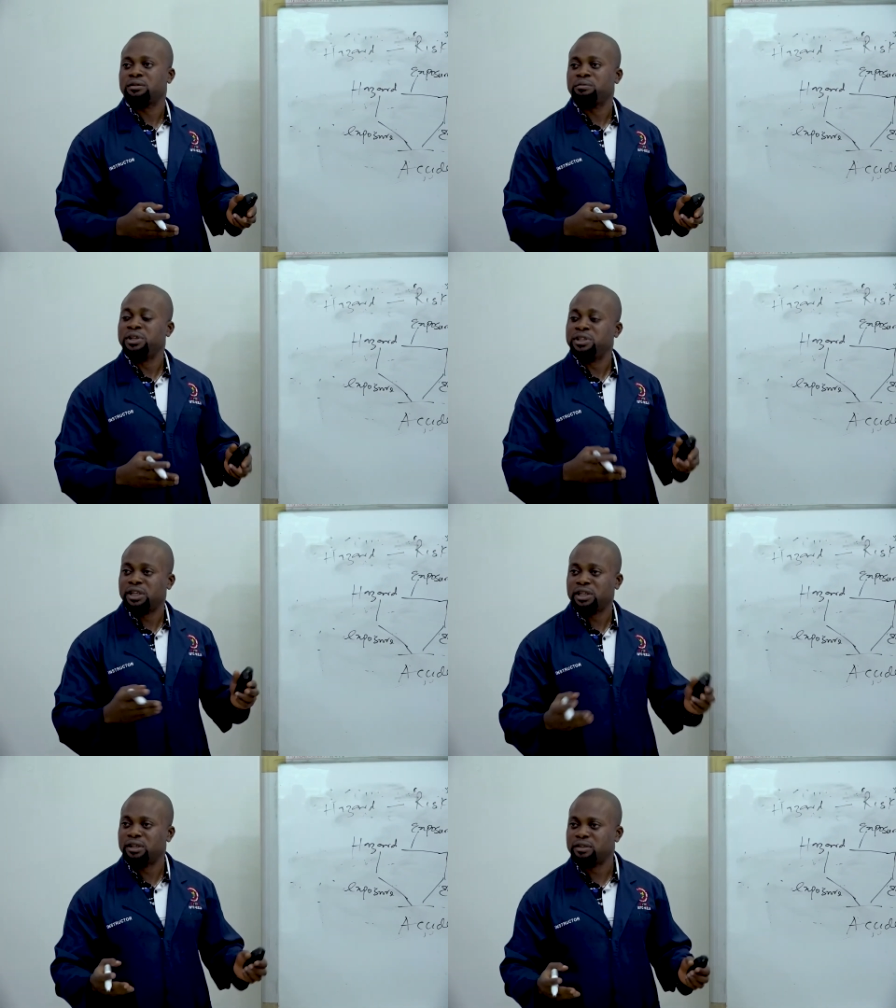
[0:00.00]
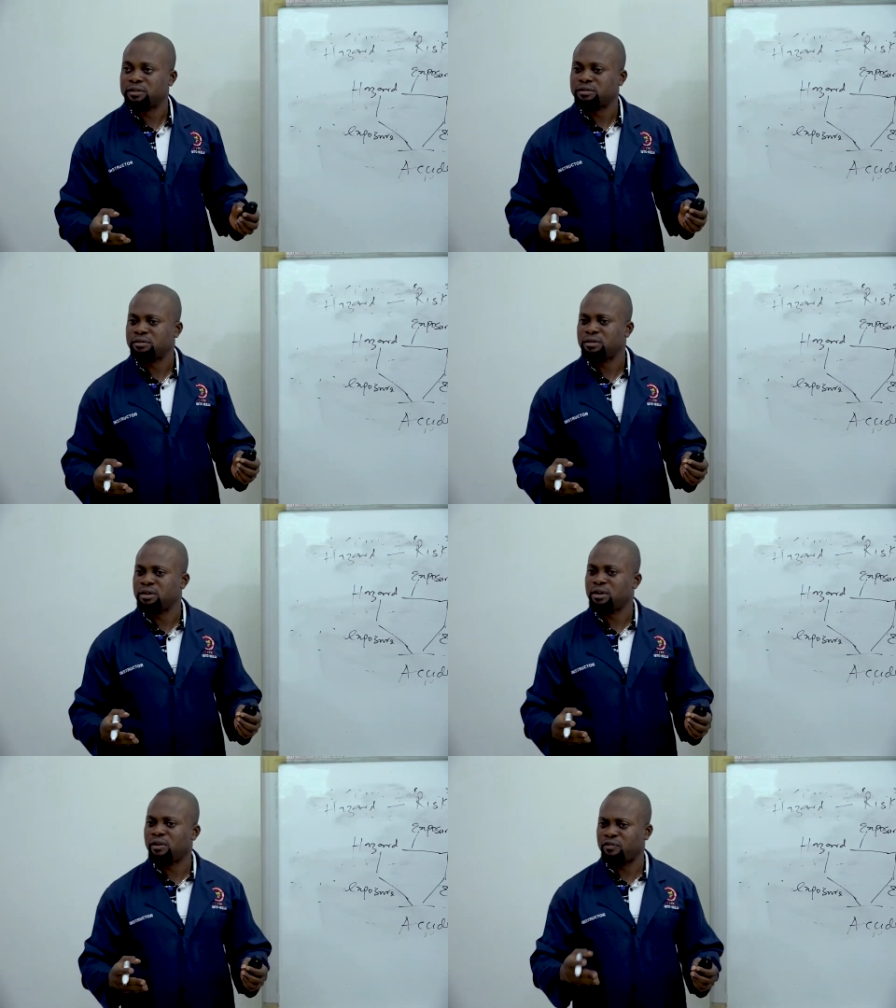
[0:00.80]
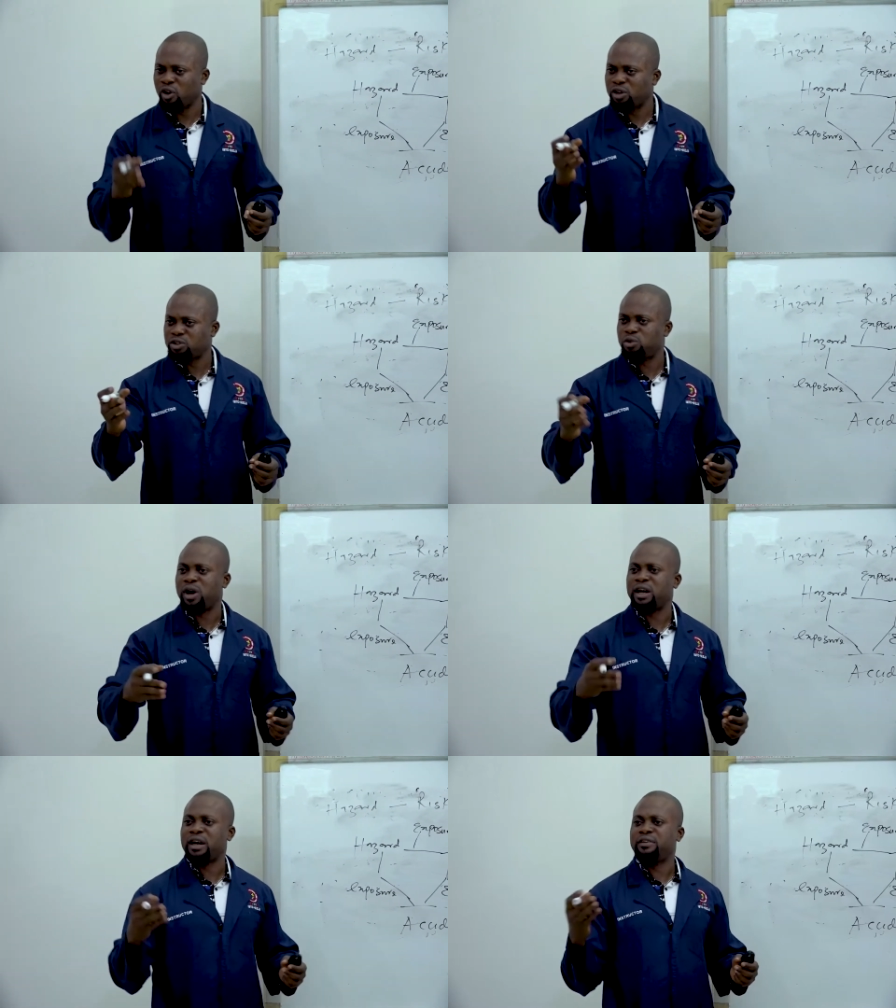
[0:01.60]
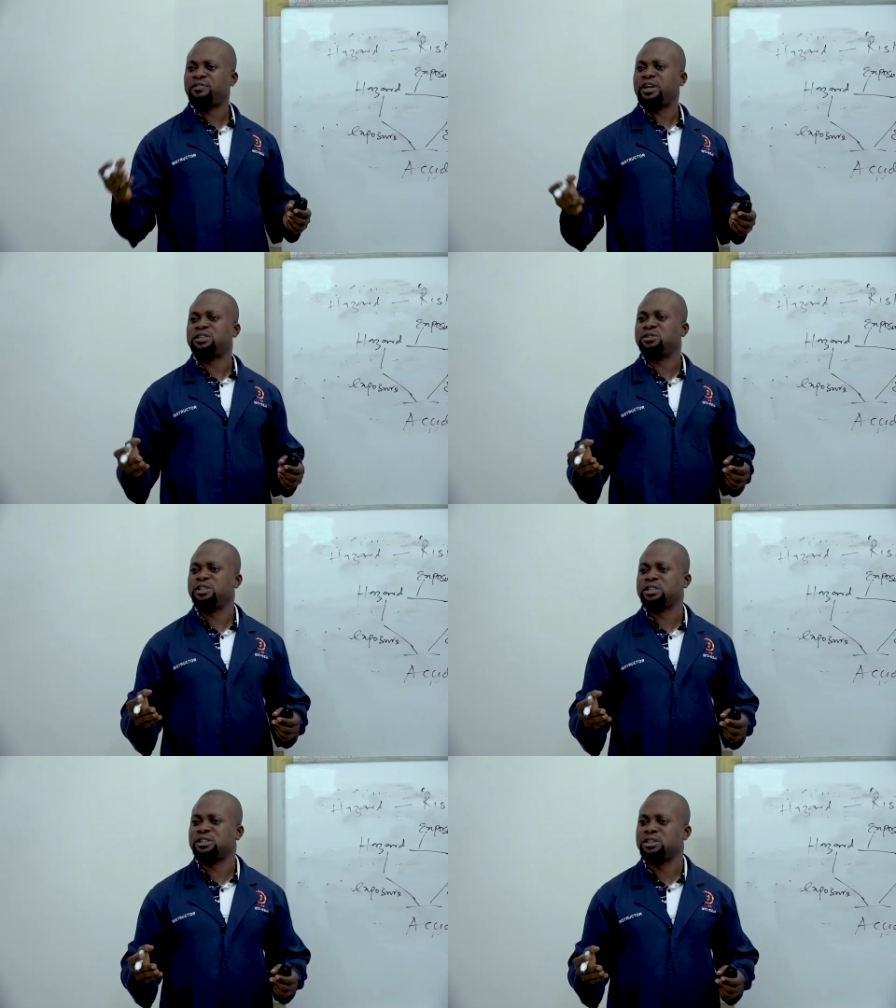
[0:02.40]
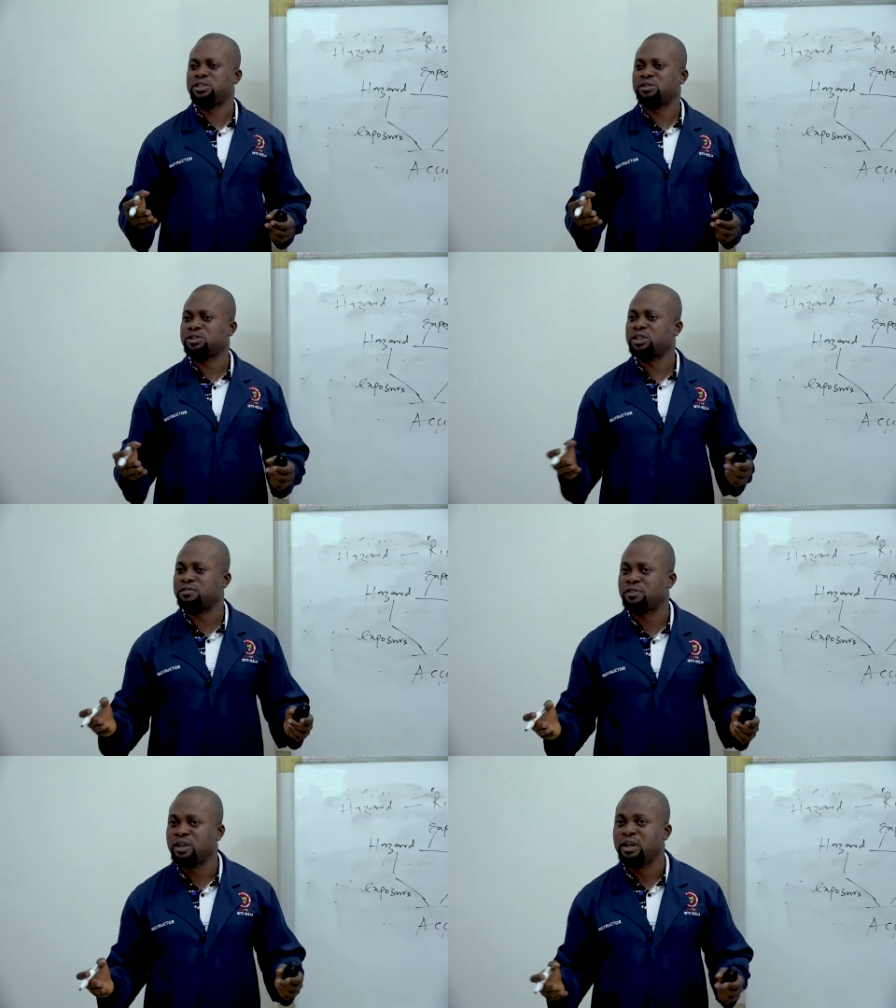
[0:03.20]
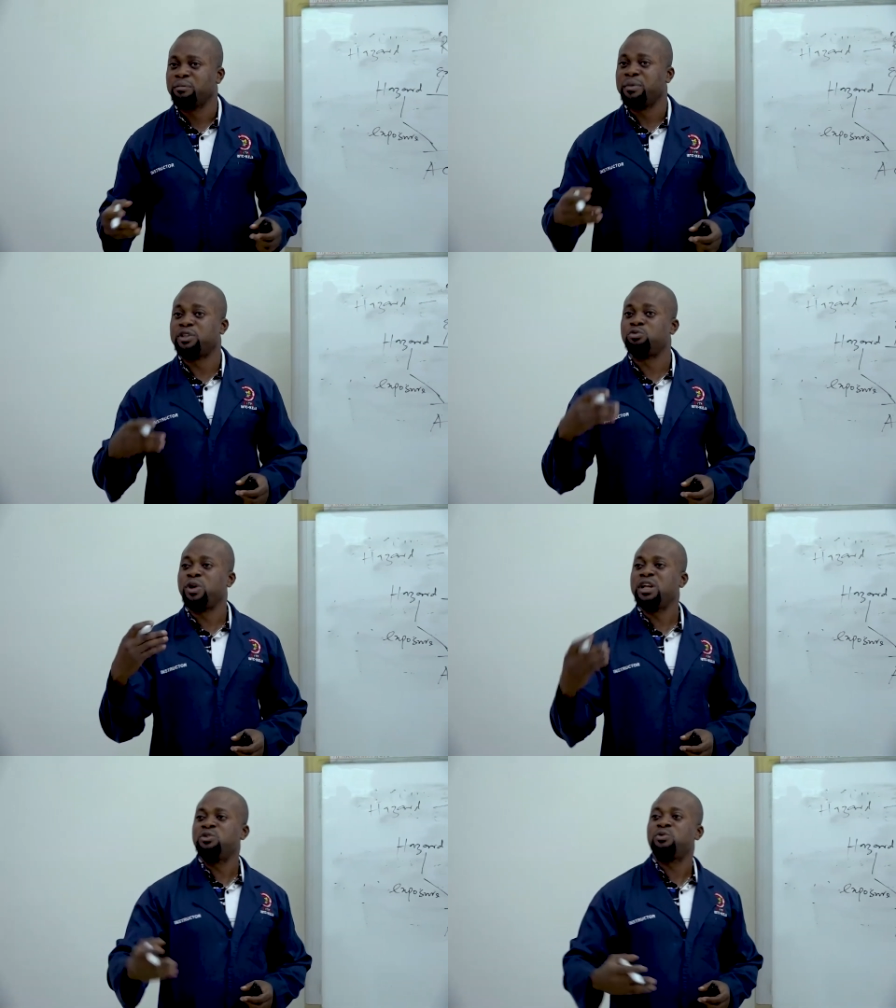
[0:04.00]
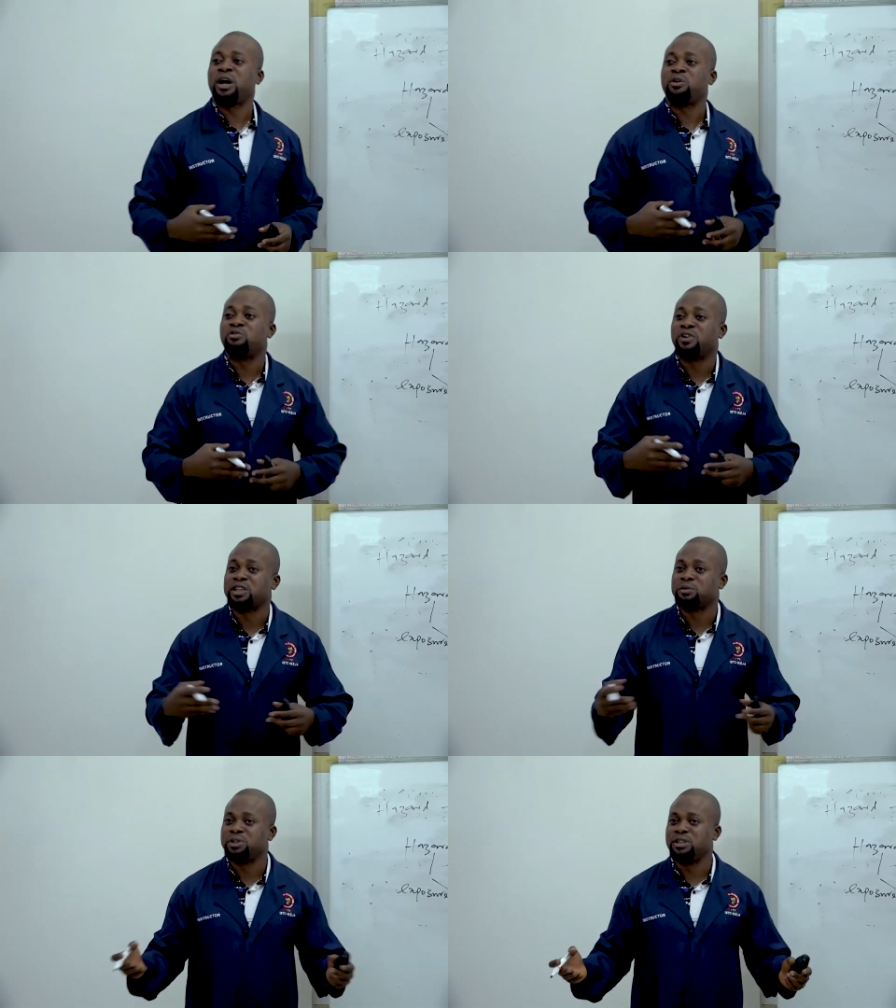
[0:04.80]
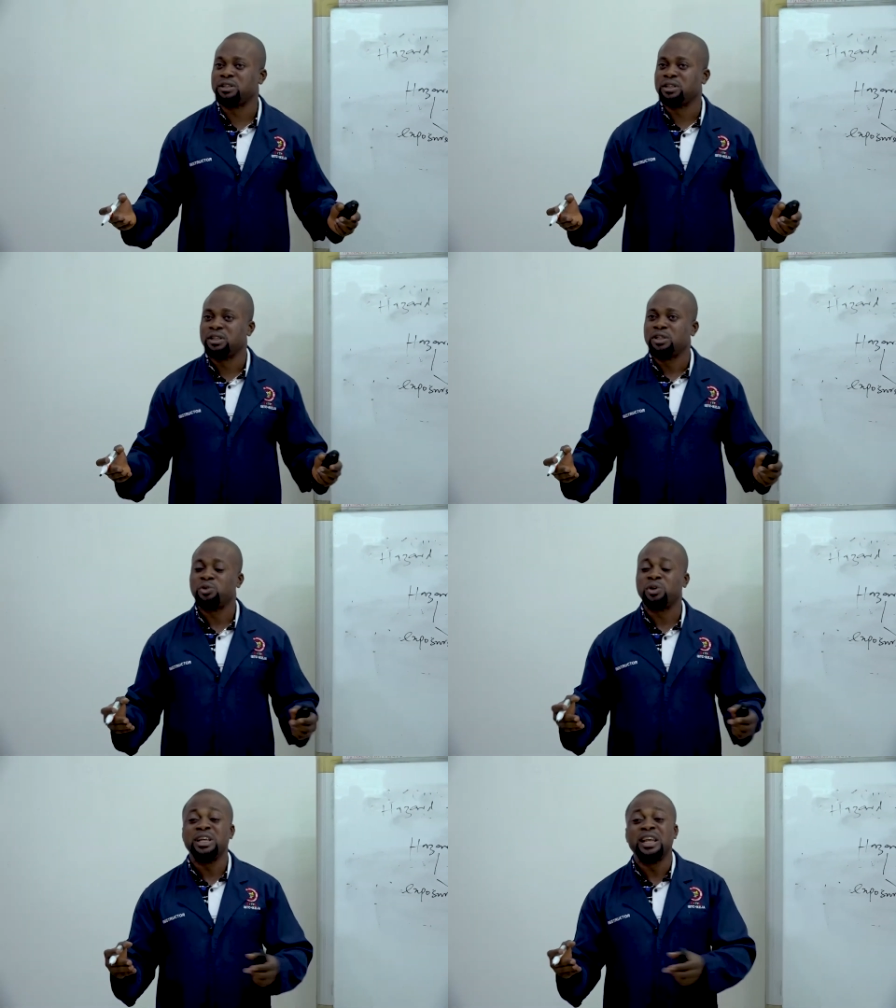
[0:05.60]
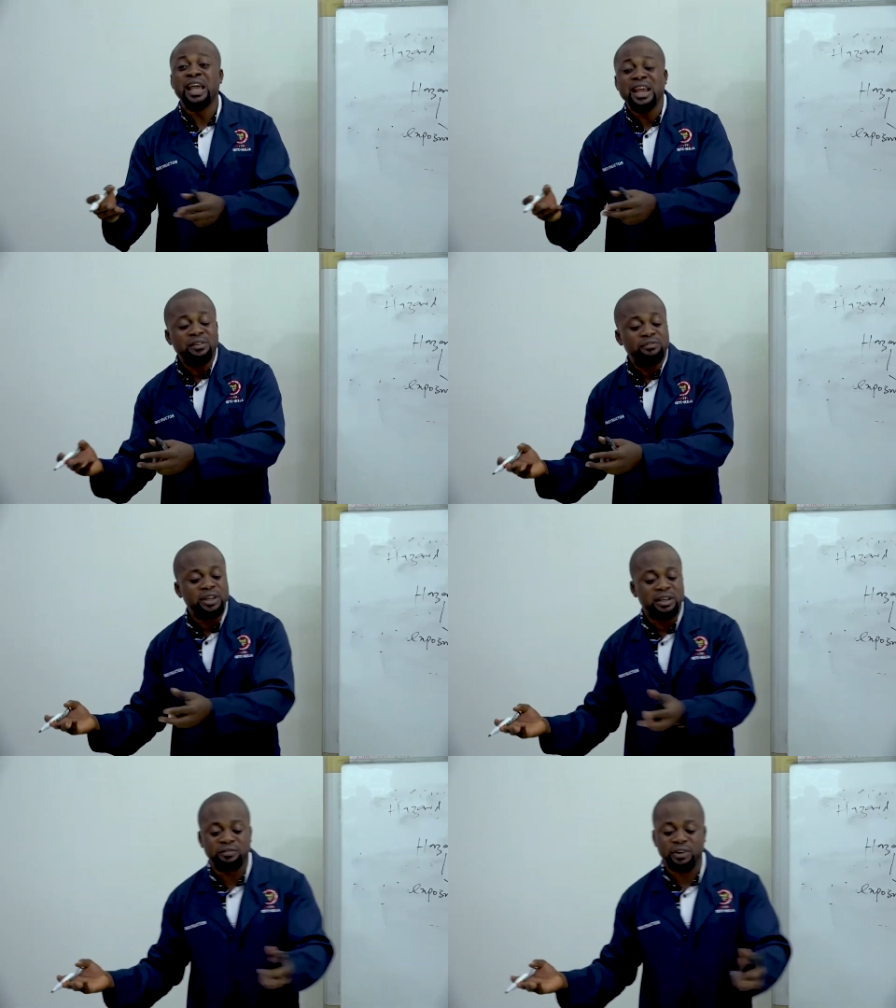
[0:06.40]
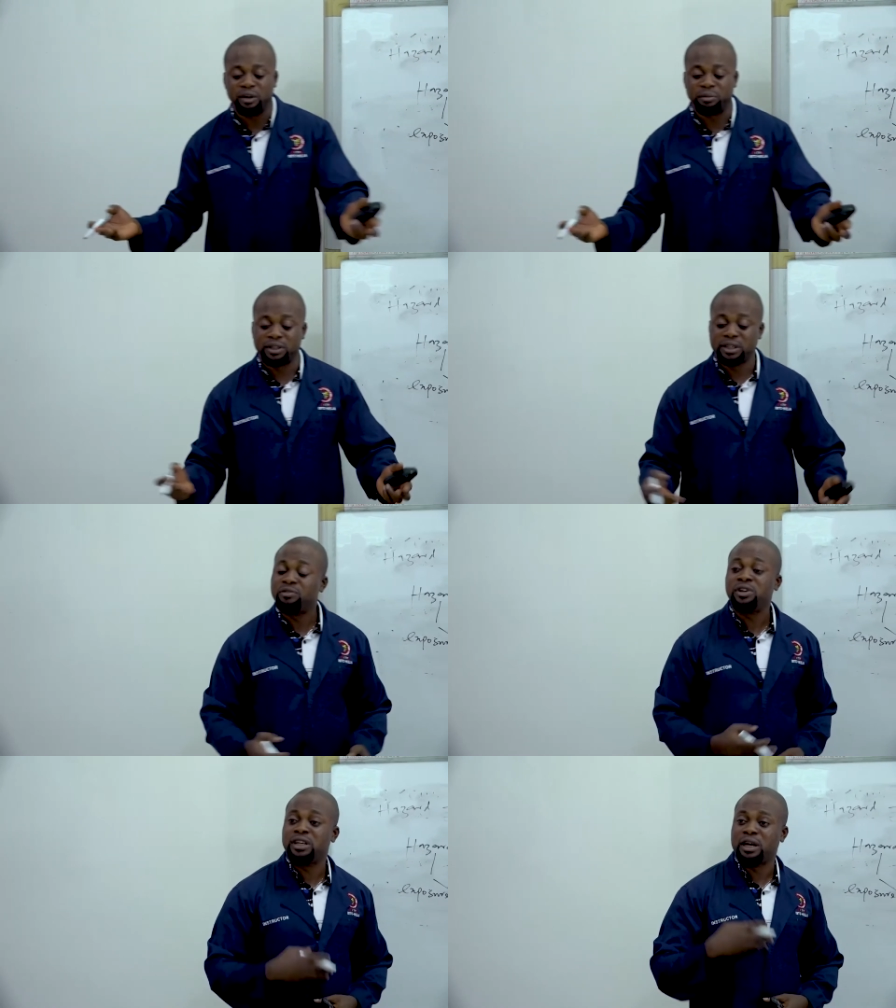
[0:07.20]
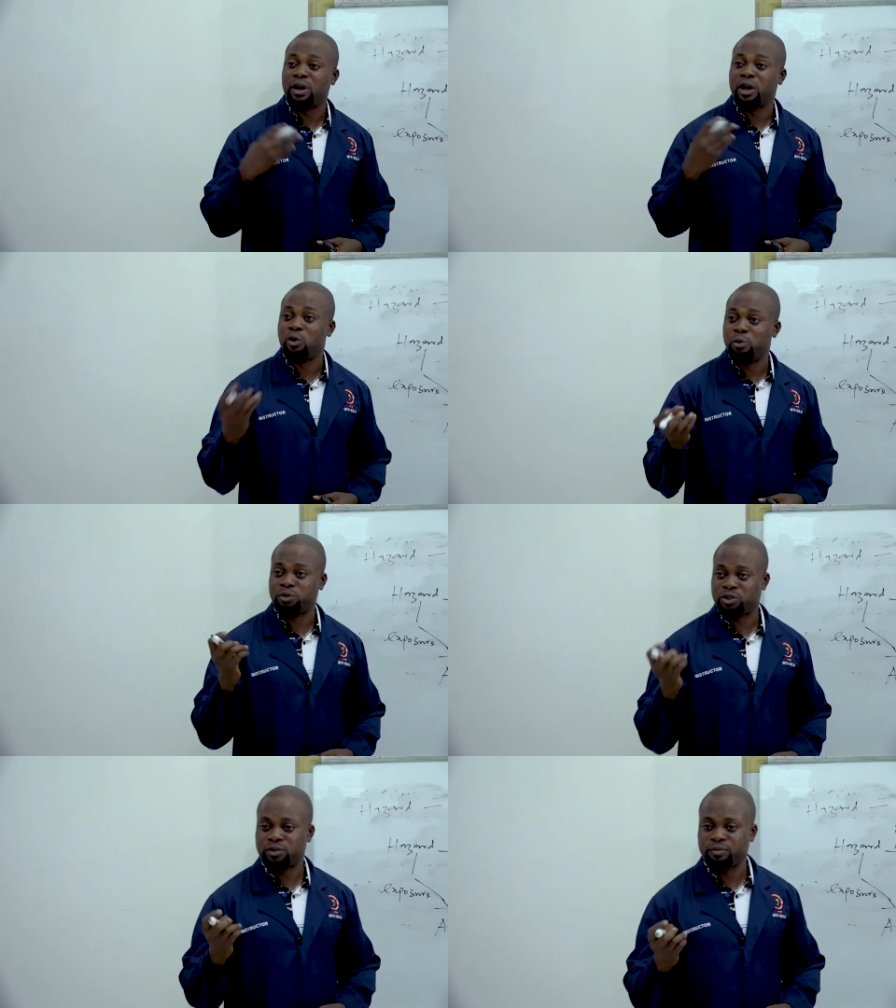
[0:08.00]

being taken, of course you arrive at your destination safe. But when you are overspeeding, so in every environment, even in our homes,